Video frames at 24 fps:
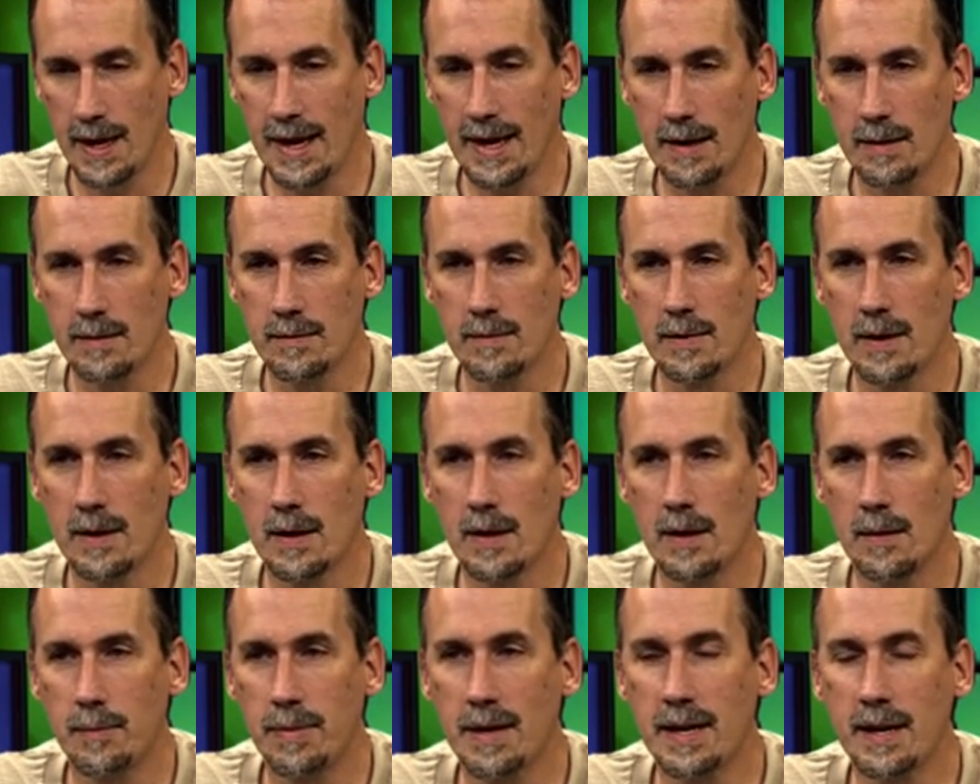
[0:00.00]
Yeah,
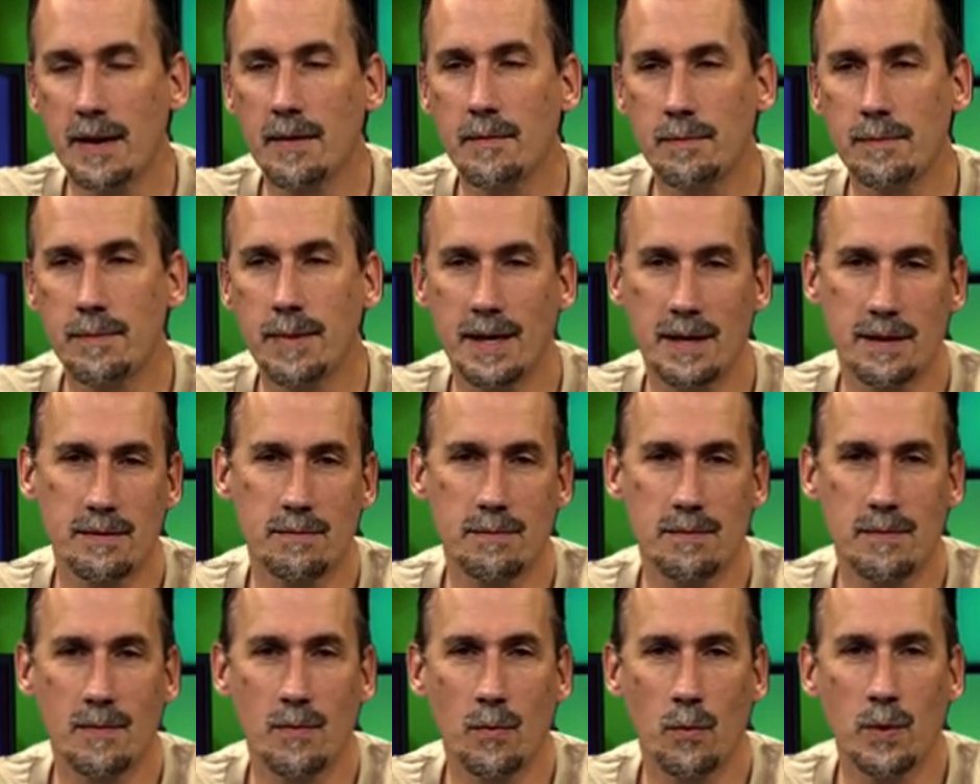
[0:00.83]
but it but
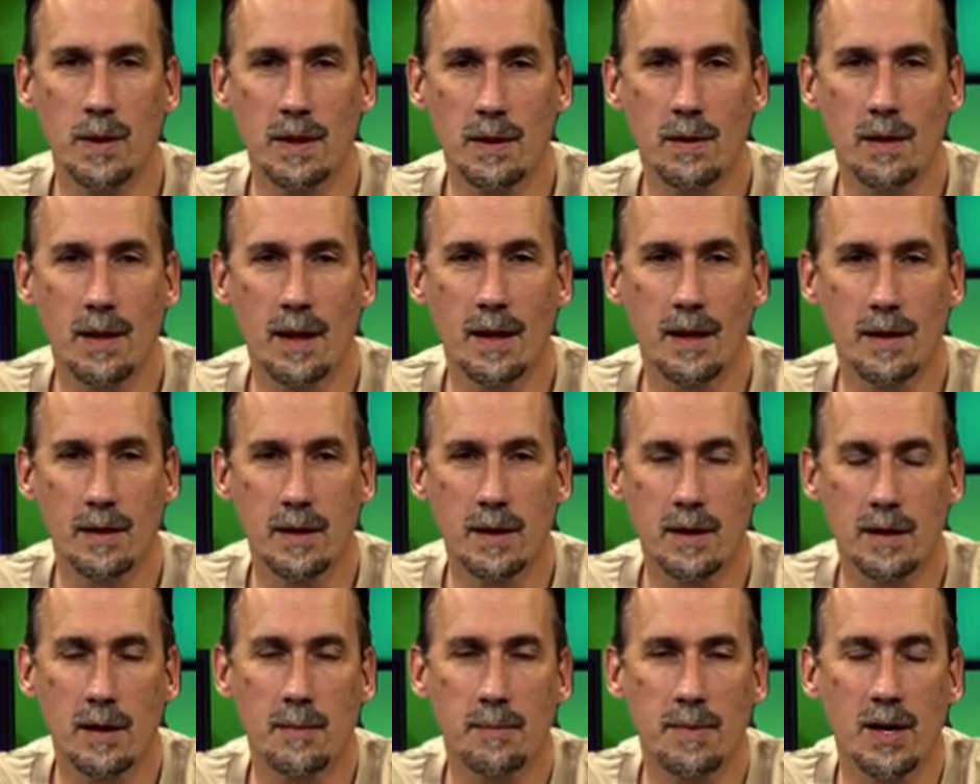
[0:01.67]
we
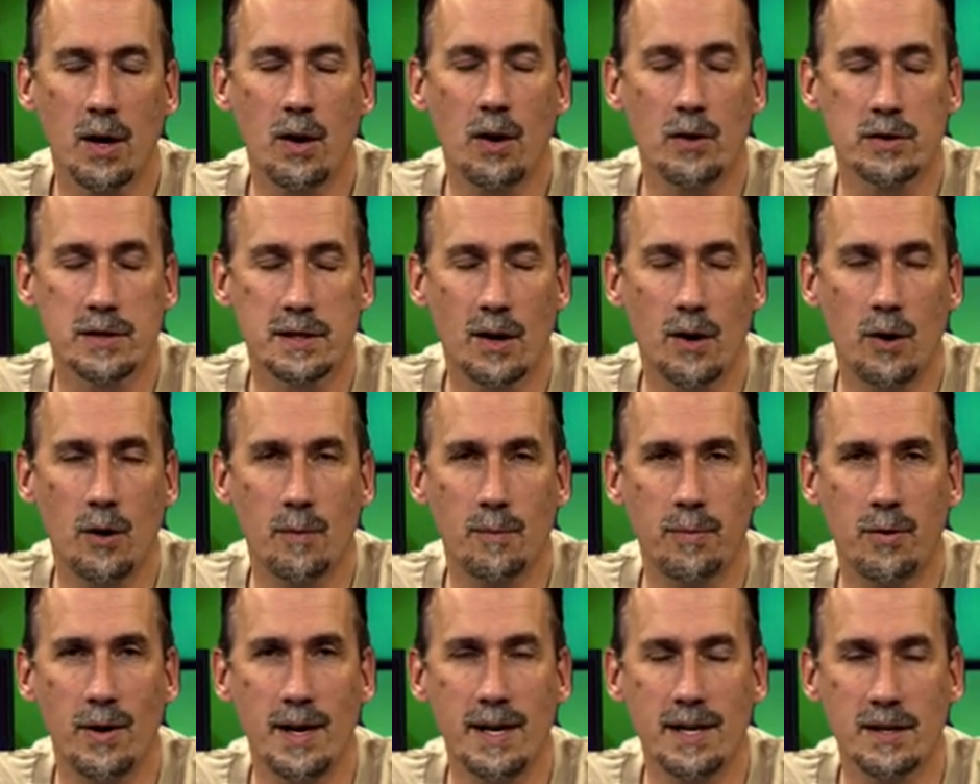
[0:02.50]
the, the, whole the whole
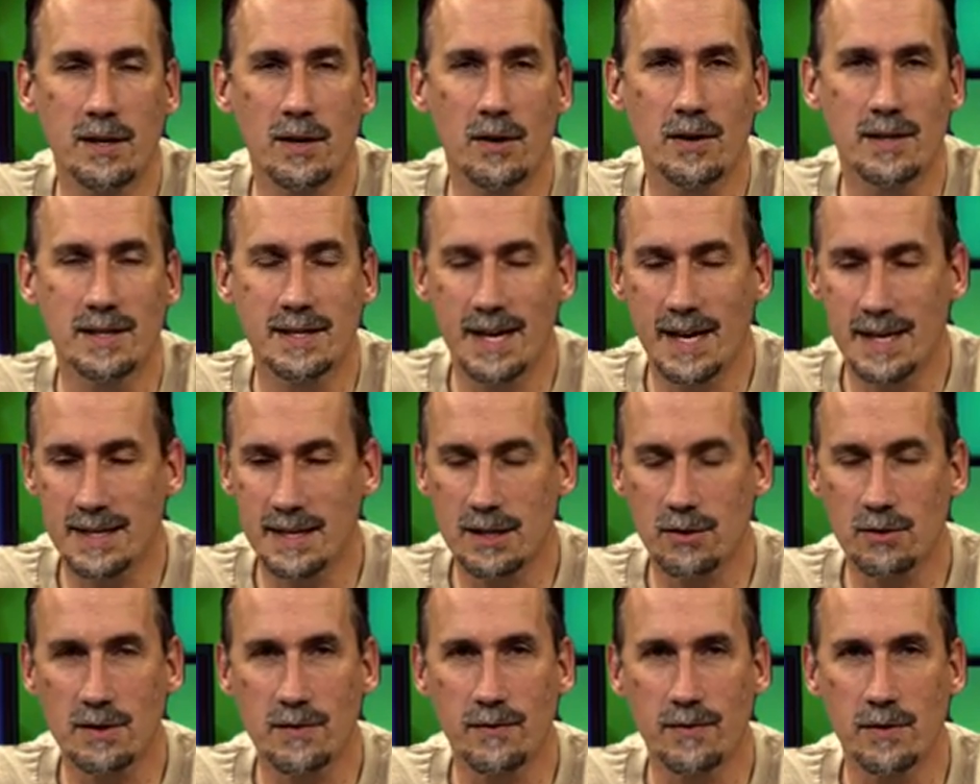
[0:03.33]
point though is that
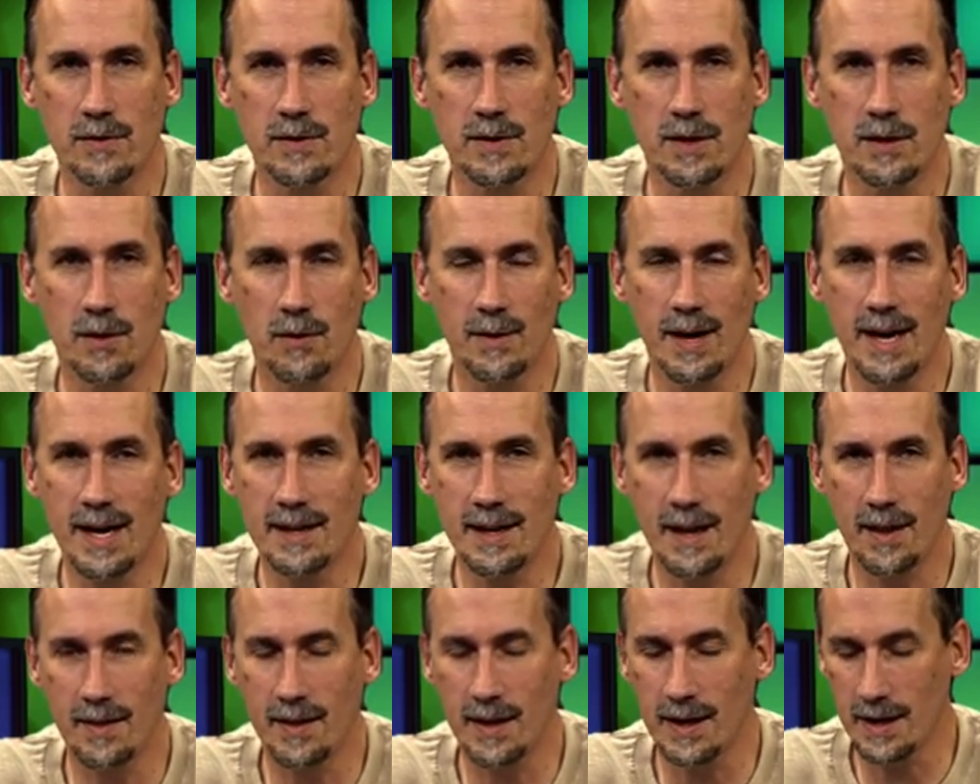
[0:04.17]
she was fooling around.
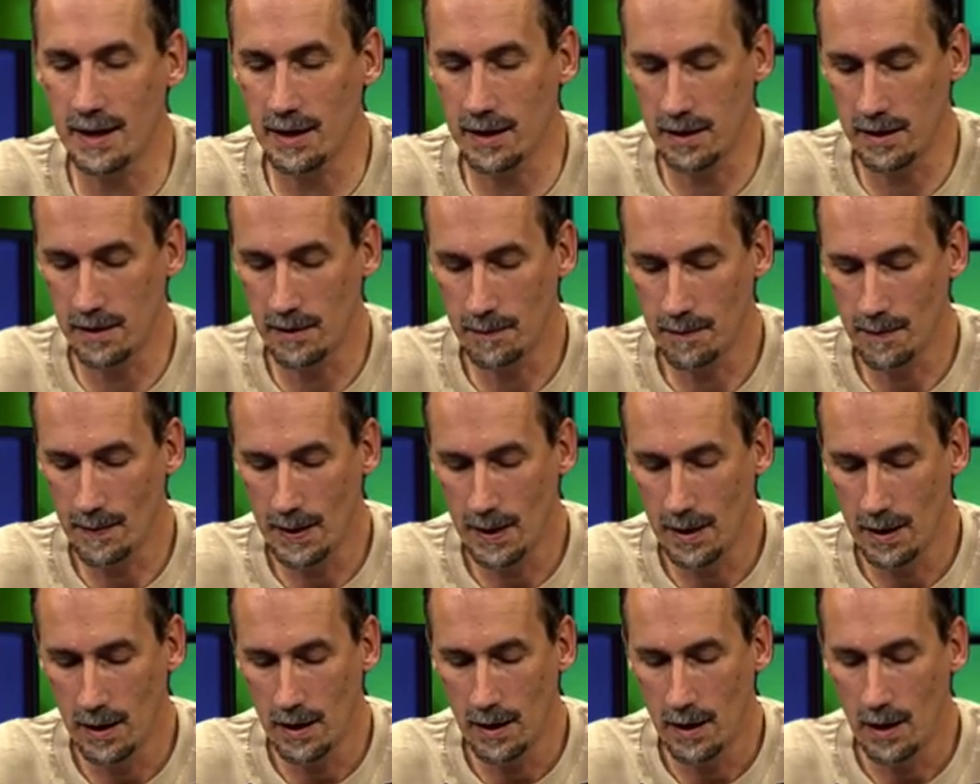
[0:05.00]
They think.
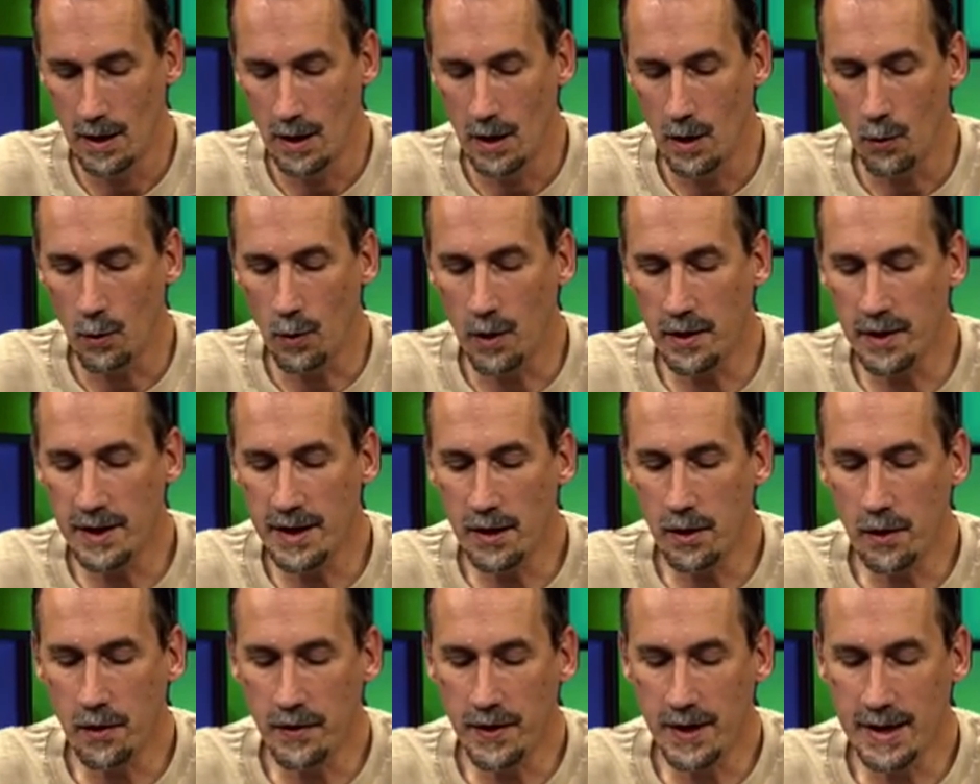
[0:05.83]
Well, the
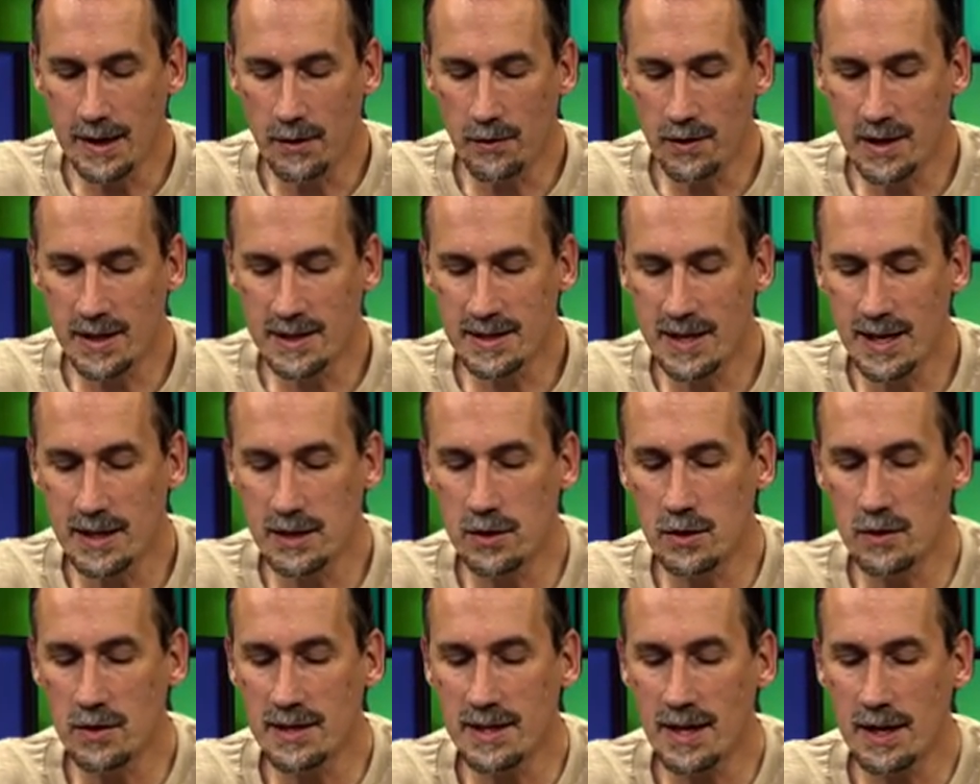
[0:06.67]
other thing I wanted to say
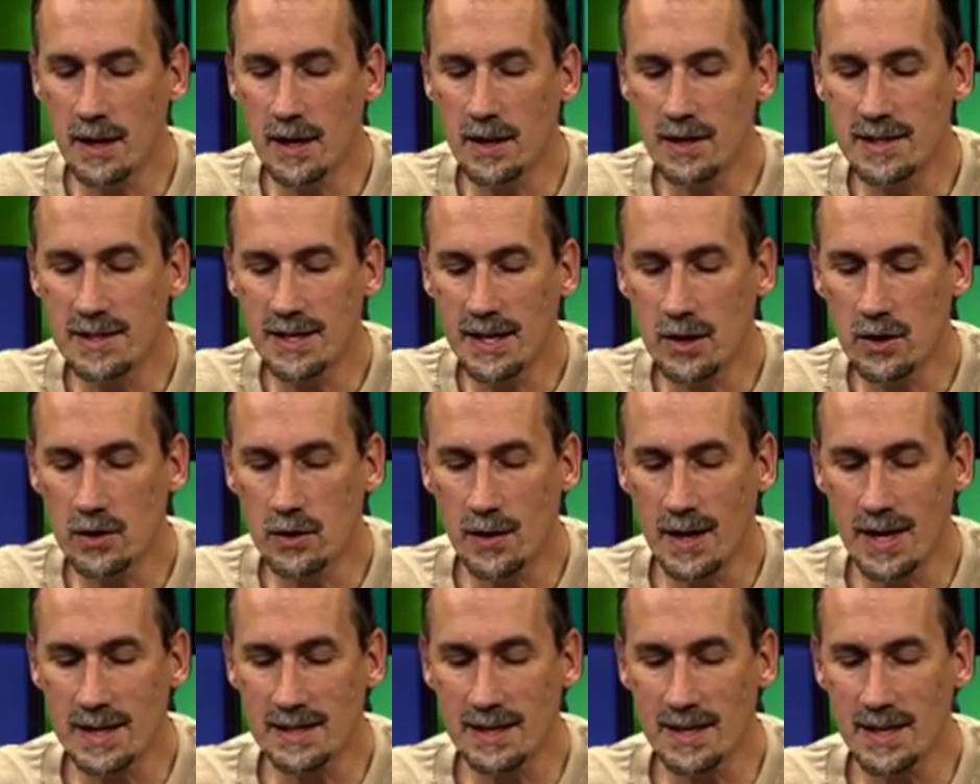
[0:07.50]
too is that all these other
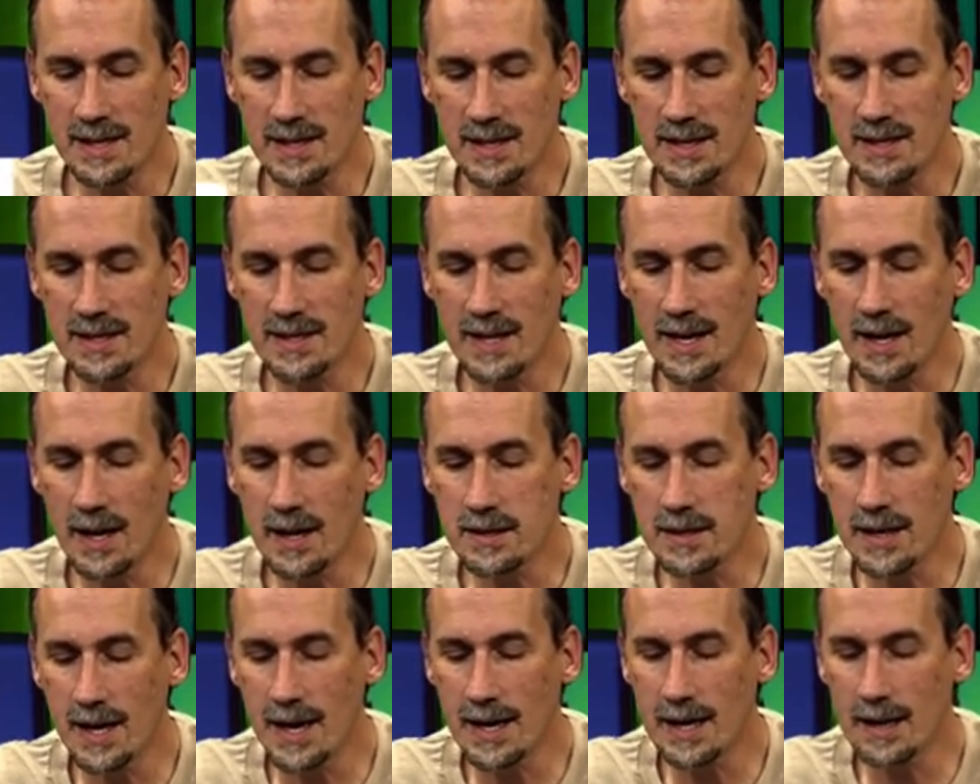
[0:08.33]
translations they all
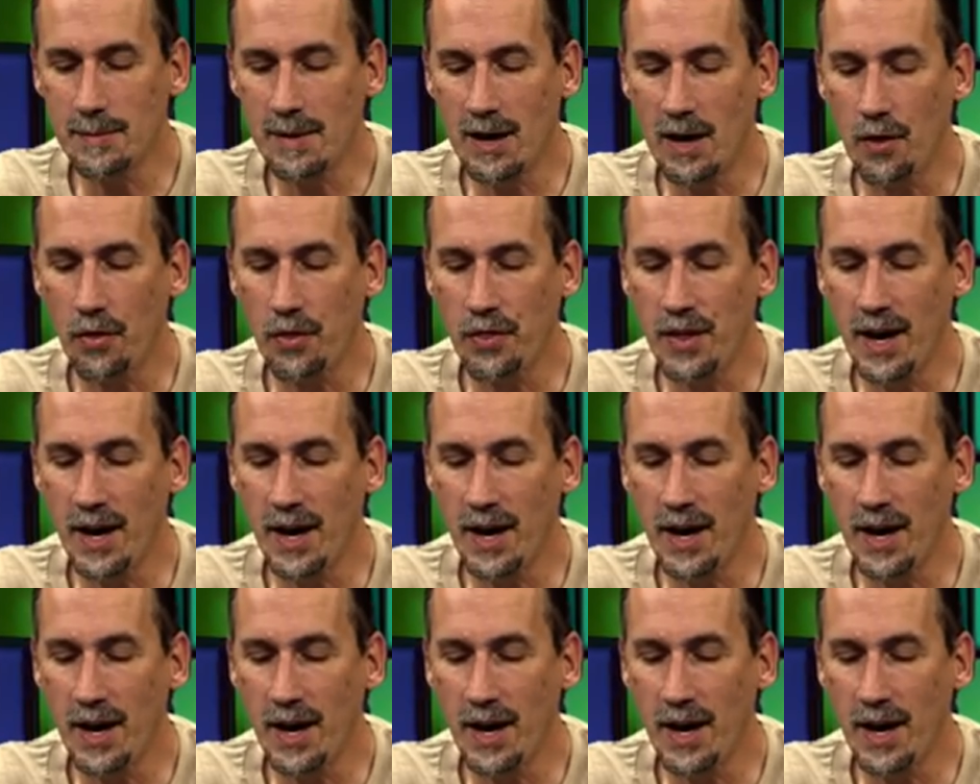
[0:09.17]
talk about